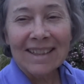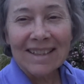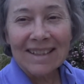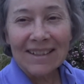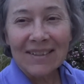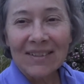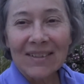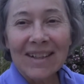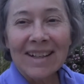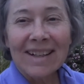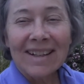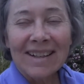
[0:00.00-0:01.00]
so
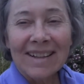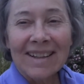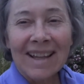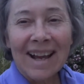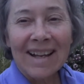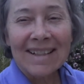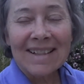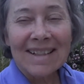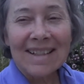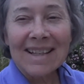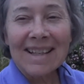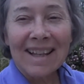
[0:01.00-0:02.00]

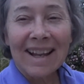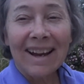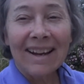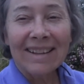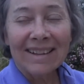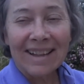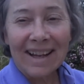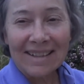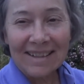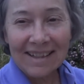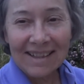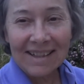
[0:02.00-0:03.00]
that's
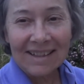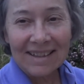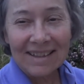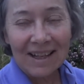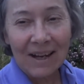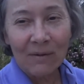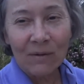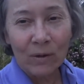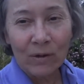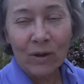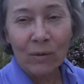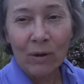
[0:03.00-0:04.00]
that's the thing to say
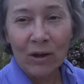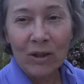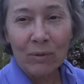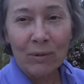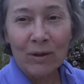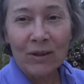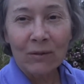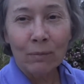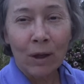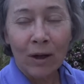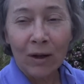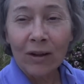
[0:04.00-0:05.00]
for, to worshippers
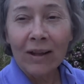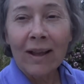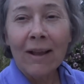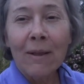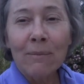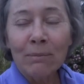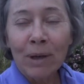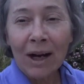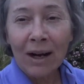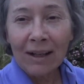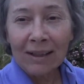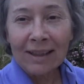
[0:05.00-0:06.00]
of Baal.
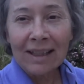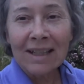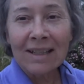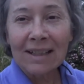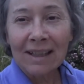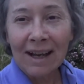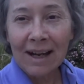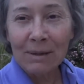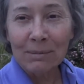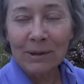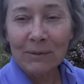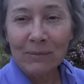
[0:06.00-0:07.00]
Baal is
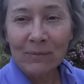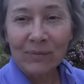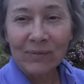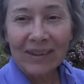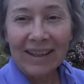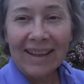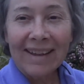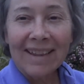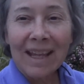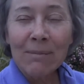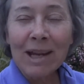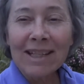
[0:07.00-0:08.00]
labha.
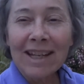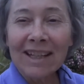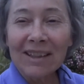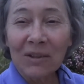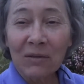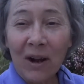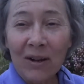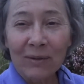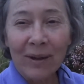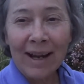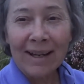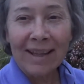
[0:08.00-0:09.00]
They may take it the
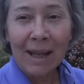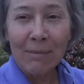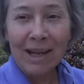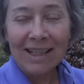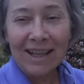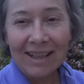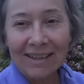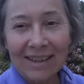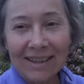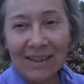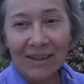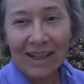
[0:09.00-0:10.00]
wrong way. They may take it
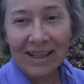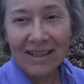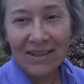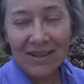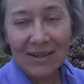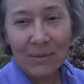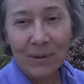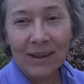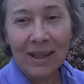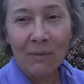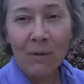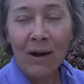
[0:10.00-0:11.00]
that they're getting just
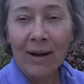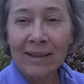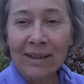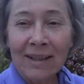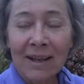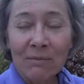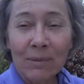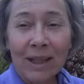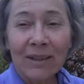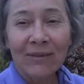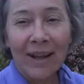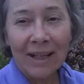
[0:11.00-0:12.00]
what they want.
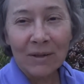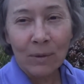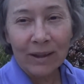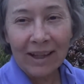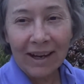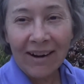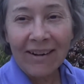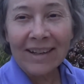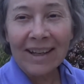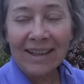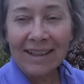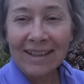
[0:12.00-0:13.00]
But in fact, what they are
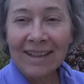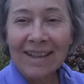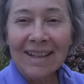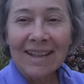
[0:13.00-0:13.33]
getting